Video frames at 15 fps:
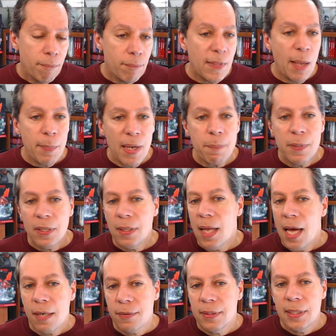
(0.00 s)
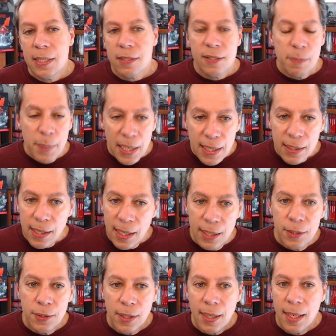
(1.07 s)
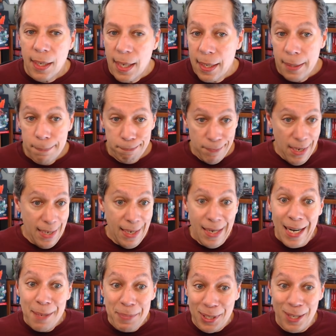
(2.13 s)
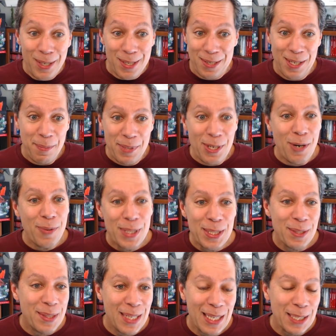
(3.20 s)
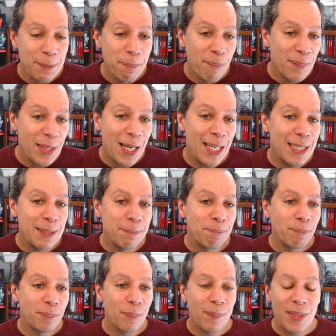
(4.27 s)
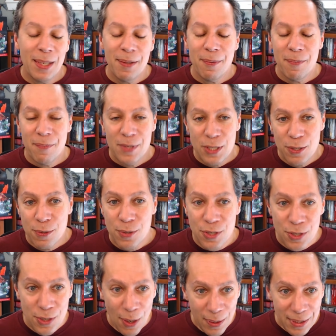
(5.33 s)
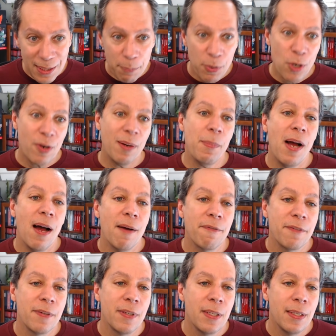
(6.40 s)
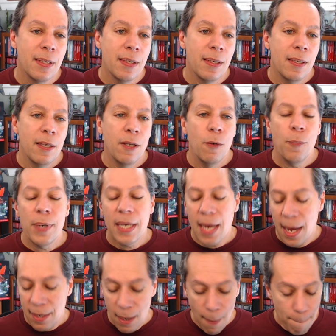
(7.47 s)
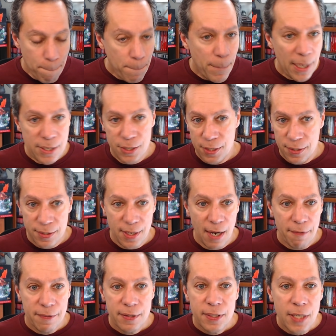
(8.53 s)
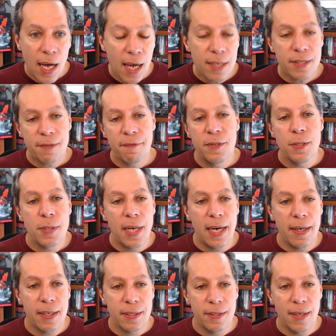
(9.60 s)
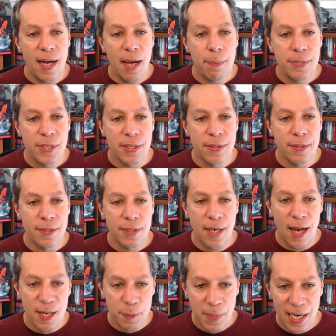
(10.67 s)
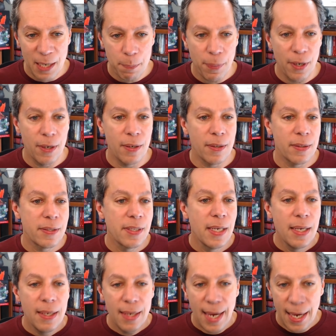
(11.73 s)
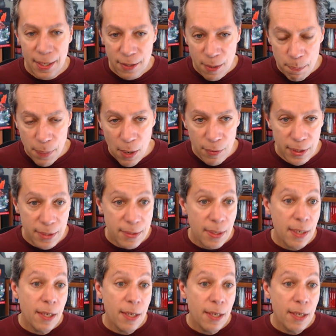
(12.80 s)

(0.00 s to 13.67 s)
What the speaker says: That might be a lot or a little, depending on how you're looking at it. Again, I'm curious. Let me know what you think. To start the program off, we got a bunch of stuff. Tons of new character options, cosmetic perks, and components.